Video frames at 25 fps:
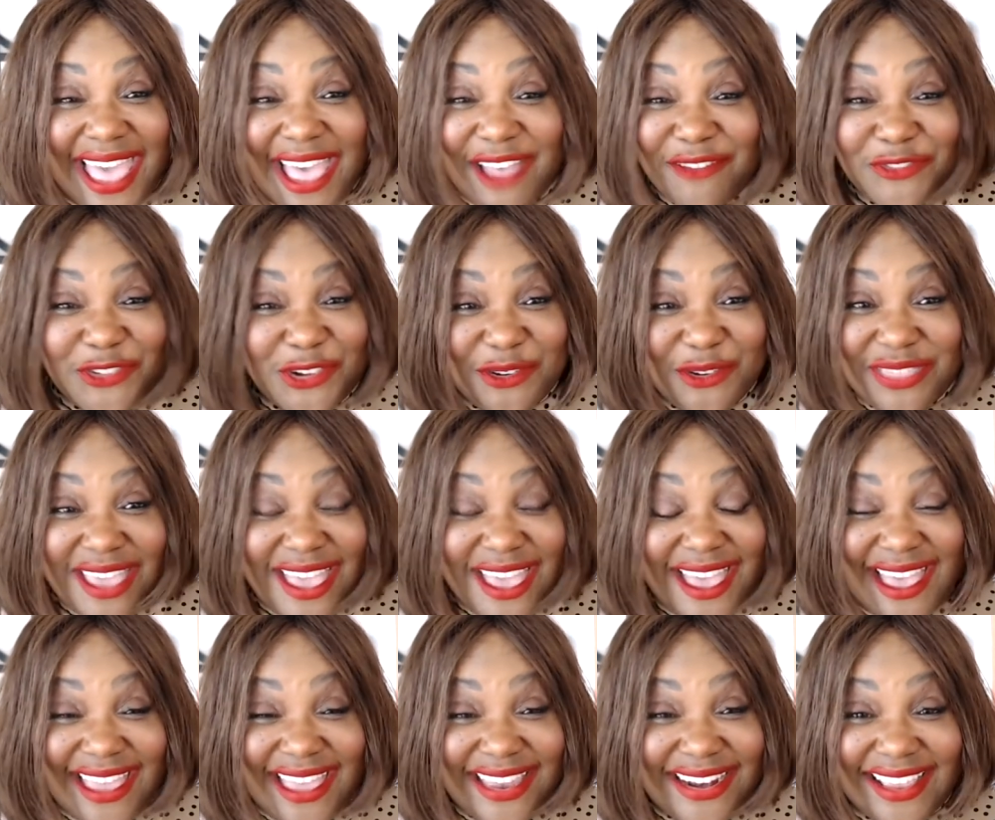after
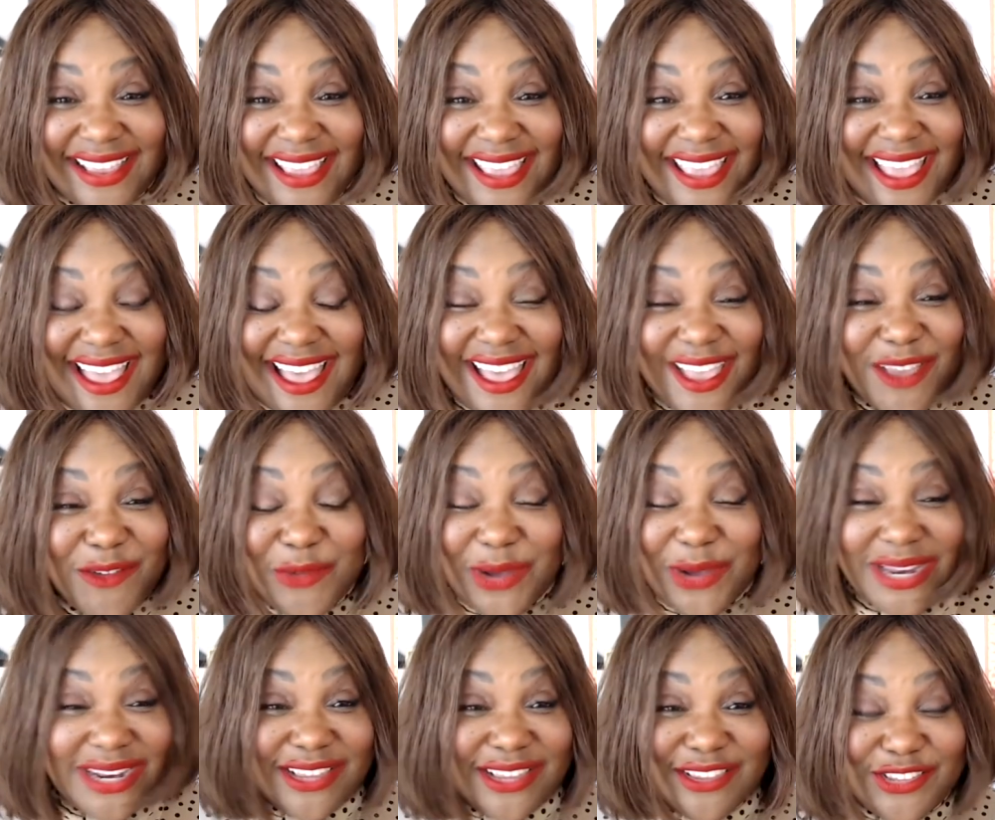that,
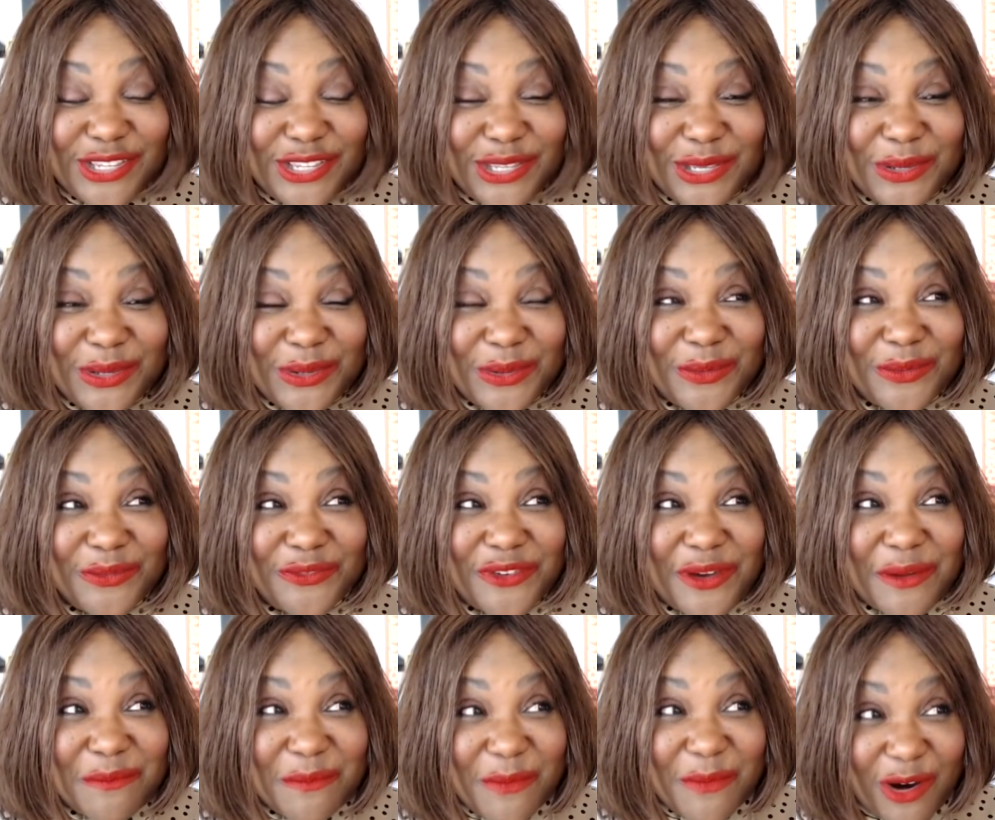I went
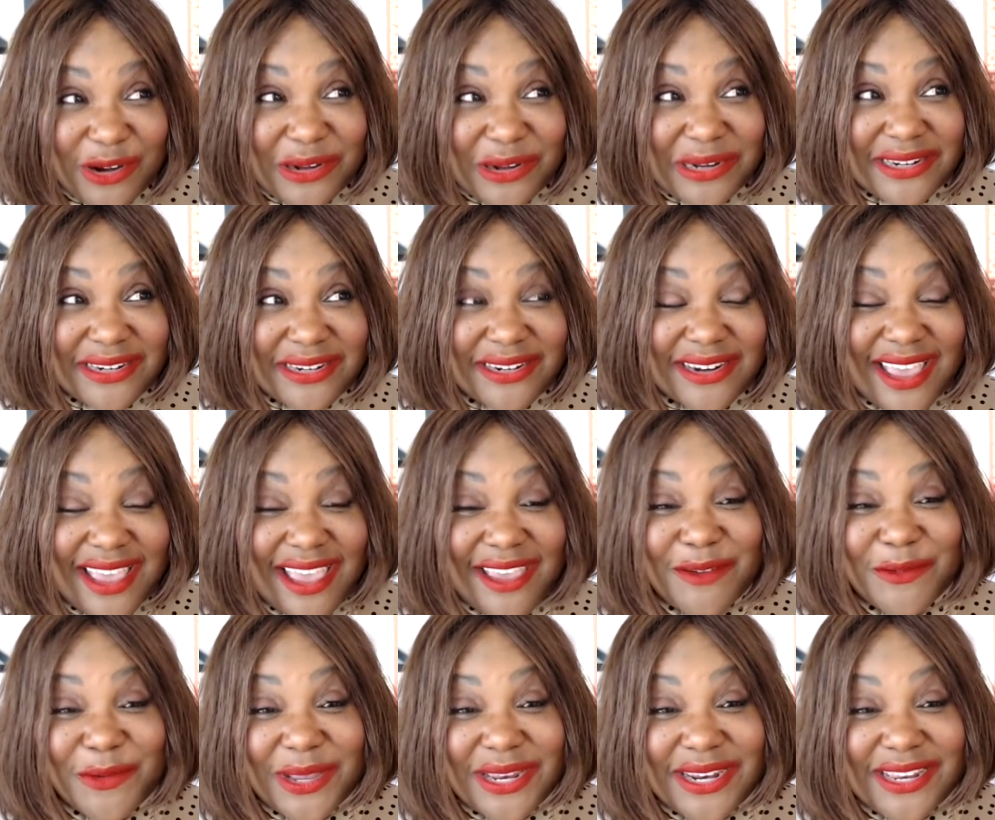into, from Martin,
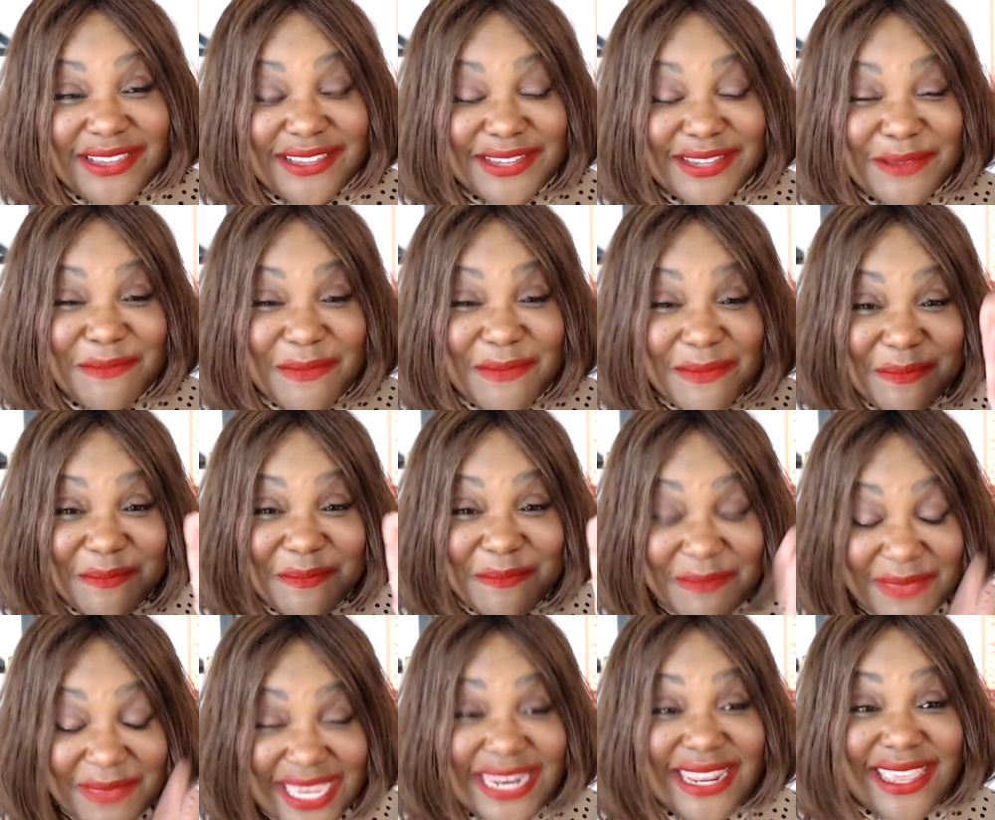I went into
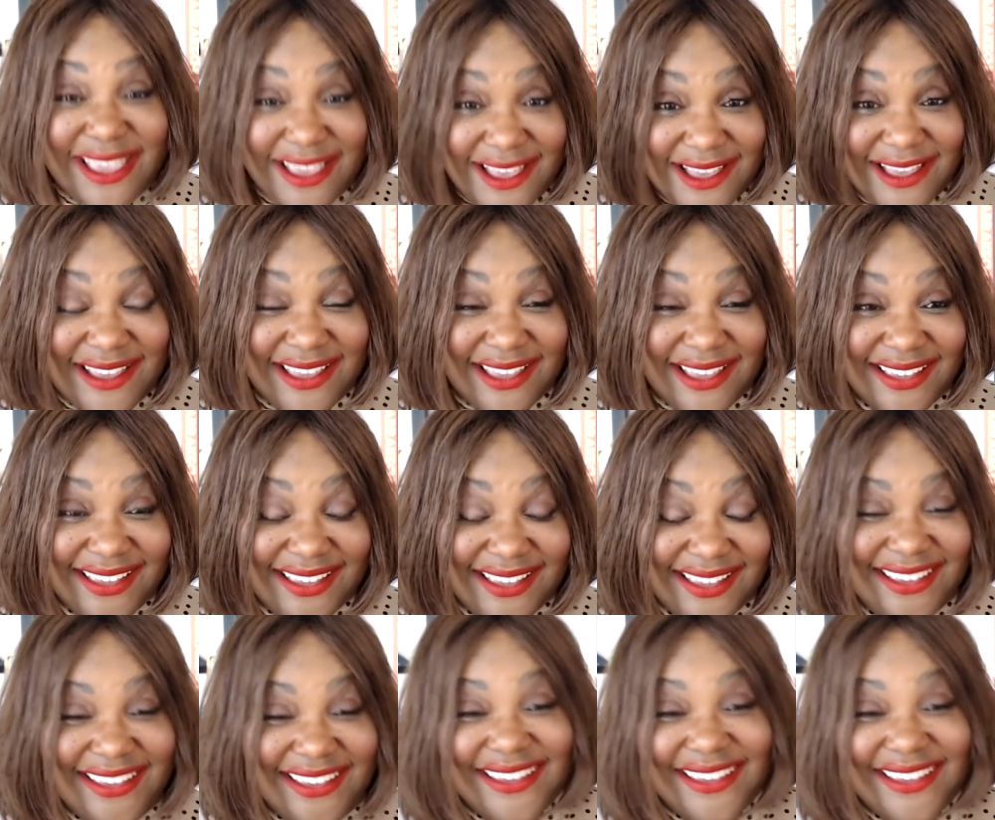media.